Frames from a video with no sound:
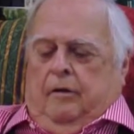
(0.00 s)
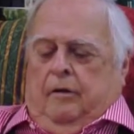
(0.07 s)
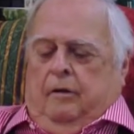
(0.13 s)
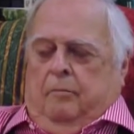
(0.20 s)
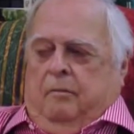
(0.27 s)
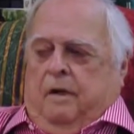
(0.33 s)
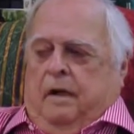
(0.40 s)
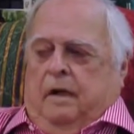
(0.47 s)
the
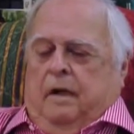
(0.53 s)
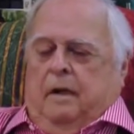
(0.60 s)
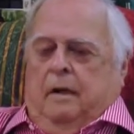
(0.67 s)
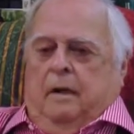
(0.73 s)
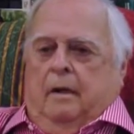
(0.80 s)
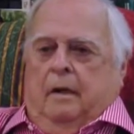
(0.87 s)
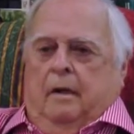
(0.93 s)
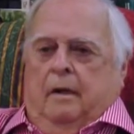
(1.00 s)
minute
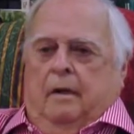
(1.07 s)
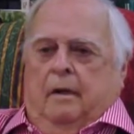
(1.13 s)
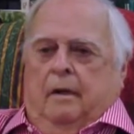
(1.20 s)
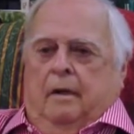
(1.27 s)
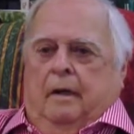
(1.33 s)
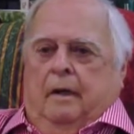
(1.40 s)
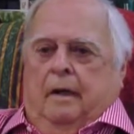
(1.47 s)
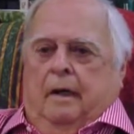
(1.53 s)

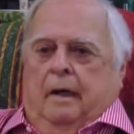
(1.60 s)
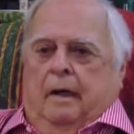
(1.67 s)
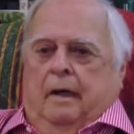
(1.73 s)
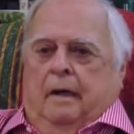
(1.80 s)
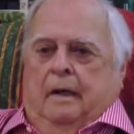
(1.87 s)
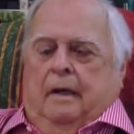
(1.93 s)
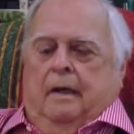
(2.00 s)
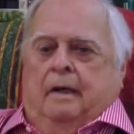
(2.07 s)
that
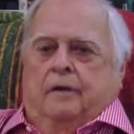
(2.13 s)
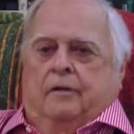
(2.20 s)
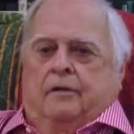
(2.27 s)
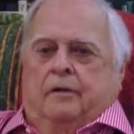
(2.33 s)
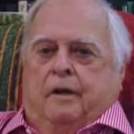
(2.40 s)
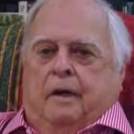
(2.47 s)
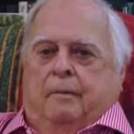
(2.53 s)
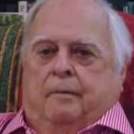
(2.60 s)
Eileen
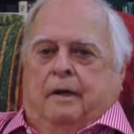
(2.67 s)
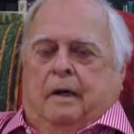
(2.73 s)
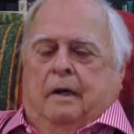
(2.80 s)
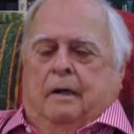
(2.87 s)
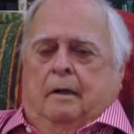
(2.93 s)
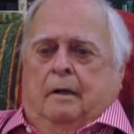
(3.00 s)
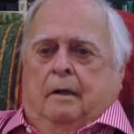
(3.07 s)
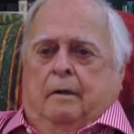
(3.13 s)
stepped
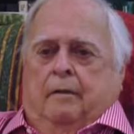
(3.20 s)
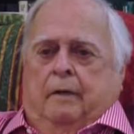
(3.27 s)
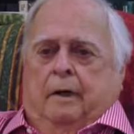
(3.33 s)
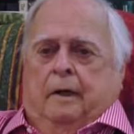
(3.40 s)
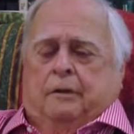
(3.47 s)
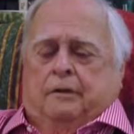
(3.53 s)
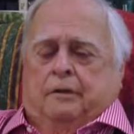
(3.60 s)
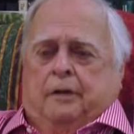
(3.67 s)
out on
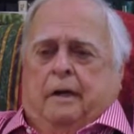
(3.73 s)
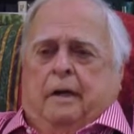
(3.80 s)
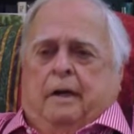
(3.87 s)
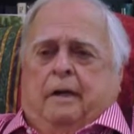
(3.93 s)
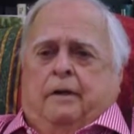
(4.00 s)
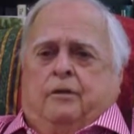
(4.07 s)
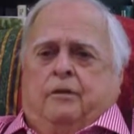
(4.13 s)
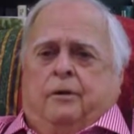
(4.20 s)
that
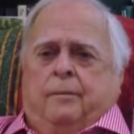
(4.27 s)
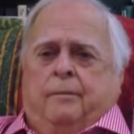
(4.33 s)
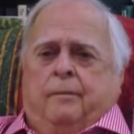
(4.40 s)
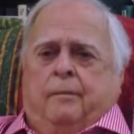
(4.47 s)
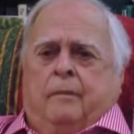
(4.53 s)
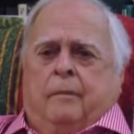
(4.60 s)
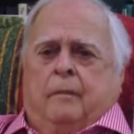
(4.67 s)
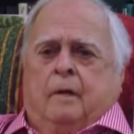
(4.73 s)
stage,
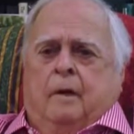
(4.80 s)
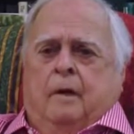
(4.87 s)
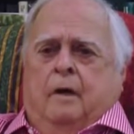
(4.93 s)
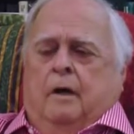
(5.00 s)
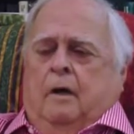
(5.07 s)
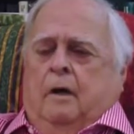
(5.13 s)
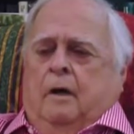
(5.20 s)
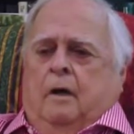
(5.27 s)

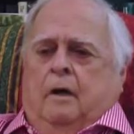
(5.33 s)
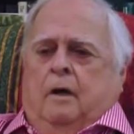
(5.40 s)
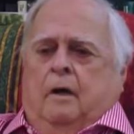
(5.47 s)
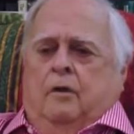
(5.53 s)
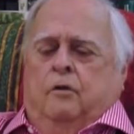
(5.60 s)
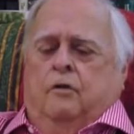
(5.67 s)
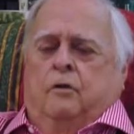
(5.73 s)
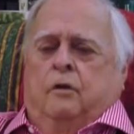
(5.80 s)

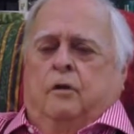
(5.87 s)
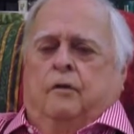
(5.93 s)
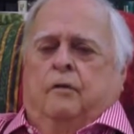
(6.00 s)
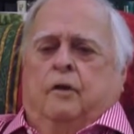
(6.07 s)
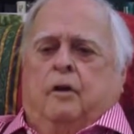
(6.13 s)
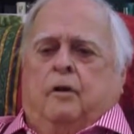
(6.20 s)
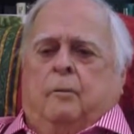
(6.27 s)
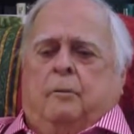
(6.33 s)
you could have
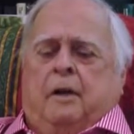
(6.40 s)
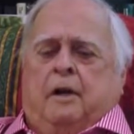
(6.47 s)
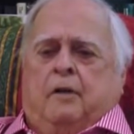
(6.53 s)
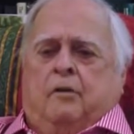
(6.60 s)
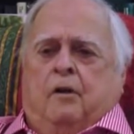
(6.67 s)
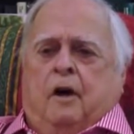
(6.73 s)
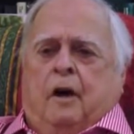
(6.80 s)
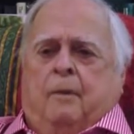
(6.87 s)
heard a
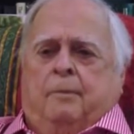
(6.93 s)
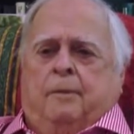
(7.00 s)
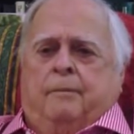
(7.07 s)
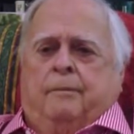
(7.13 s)
pin drop.